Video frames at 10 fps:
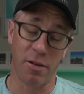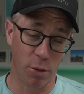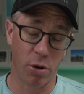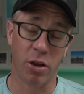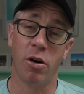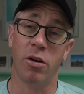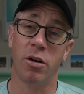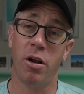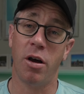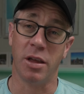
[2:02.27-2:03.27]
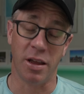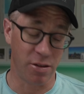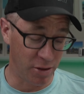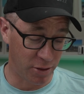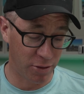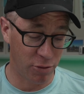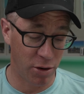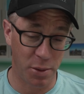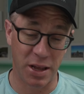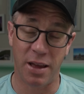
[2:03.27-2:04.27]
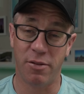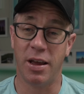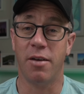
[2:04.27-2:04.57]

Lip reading: if you're wearing cotton clothing, it is extremely heavy